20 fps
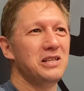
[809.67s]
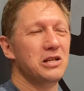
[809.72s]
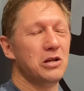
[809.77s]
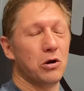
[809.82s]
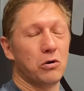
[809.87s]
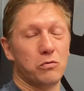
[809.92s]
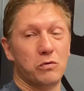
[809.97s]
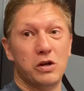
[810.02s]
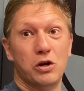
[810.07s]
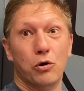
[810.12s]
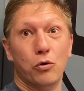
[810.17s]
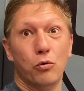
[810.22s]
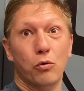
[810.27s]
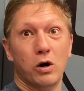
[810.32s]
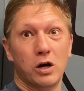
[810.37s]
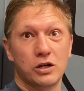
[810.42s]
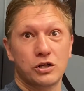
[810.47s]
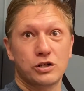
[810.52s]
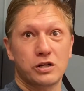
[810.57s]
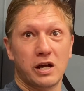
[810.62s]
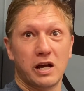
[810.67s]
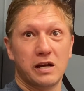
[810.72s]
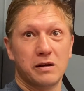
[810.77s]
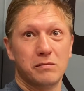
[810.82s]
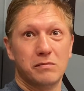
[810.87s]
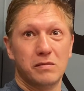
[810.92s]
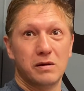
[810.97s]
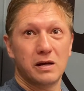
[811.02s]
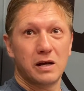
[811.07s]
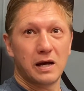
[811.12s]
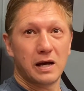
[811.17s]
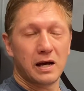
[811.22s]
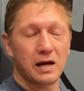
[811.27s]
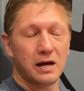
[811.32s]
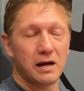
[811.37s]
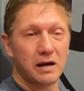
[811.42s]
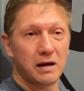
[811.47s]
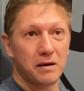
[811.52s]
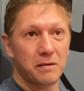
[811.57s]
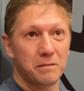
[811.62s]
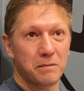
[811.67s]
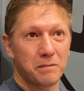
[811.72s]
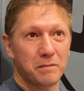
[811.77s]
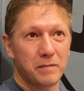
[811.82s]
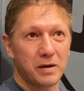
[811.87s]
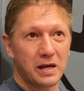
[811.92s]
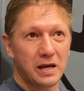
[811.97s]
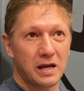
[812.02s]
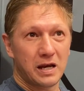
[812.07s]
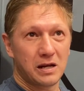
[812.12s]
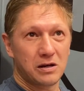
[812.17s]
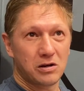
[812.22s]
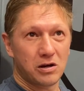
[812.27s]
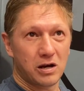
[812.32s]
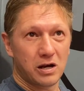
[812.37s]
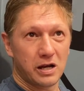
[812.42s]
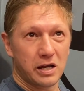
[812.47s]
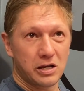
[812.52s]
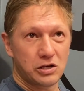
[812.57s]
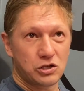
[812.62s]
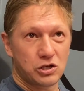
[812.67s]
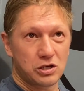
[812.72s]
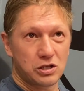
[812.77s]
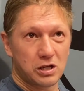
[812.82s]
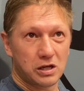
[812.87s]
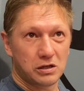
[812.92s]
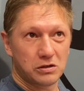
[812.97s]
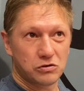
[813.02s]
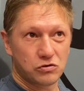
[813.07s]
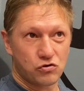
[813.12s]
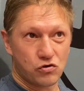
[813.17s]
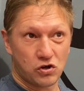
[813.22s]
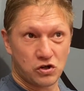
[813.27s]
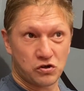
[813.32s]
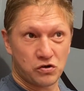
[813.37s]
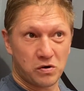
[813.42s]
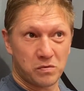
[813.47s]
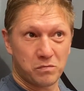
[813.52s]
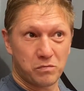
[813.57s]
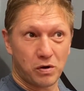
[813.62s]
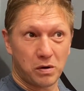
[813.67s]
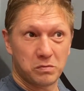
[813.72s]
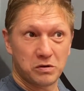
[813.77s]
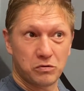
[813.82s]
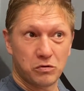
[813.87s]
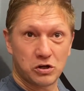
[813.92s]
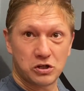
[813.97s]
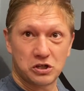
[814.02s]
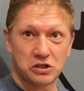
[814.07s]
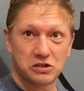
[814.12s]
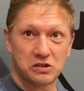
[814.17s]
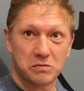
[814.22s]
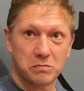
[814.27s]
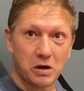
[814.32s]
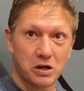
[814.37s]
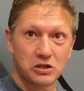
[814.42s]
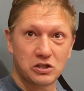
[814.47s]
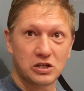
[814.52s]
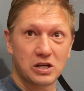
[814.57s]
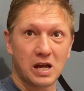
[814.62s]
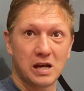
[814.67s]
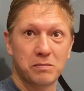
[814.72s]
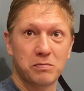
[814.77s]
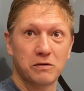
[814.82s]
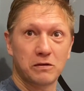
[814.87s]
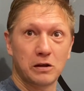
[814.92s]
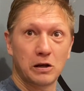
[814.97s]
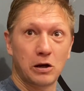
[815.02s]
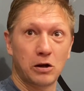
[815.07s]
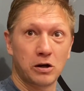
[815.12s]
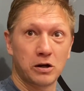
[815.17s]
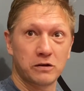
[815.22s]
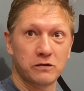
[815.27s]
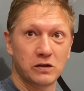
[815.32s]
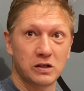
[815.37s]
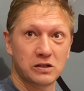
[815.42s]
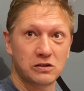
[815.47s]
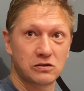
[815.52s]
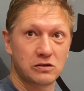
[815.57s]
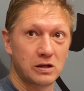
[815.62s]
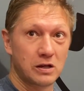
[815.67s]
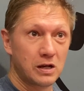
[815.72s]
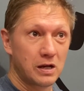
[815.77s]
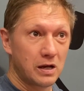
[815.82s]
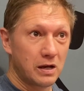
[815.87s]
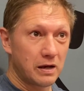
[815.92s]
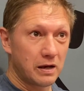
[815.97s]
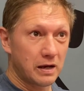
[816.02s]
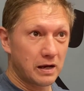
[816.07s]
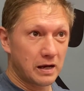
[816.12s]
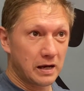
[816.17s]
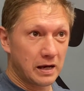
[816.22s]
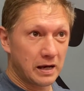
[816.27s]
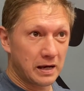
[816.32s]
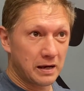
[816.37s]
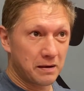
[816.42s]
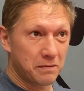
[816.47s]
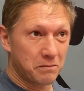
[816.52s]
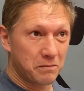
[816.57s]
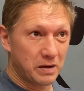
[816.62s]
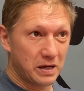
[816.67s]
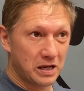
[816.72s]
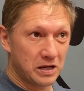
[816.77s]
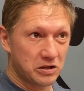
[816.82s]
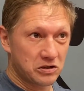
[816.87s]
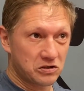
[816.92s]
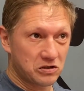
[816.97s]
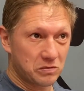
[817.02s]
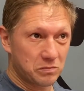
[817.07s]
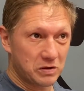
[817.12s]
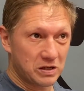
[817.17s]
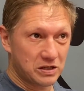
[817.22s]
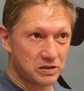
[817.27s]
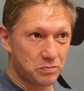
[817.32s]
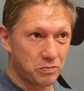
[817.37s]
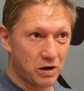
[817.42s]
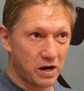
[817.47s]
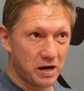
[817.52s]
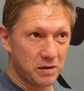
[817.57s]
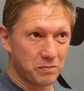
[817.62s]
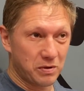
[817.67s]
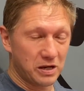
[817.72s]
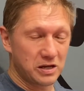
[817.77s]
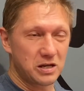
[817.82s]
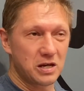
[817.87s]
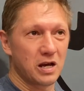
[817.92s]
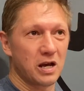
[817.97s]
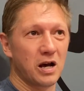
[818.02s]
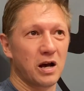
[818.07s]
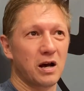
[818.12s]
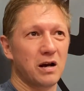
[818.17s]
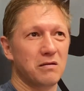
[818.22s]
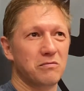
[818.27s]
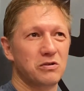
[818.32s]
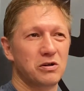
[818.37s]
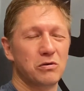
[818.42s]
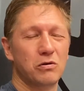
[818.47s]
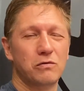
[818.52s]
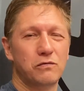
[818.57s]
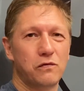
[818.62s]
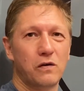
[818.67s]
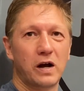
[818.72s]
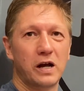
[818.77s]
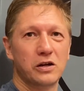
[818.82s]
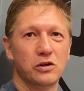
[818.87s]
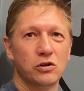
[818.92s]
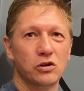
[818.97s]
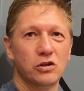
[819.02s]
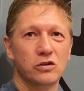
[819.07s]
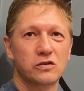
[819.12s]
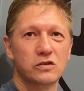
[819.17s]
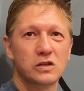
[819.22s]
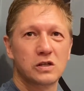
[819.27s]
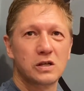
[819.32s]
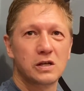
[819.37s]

Look, we all watch tape, and I actually think Tristram probably watches the most tape of the lot of us, and is the best brain. But yeah, we're all fight nerds.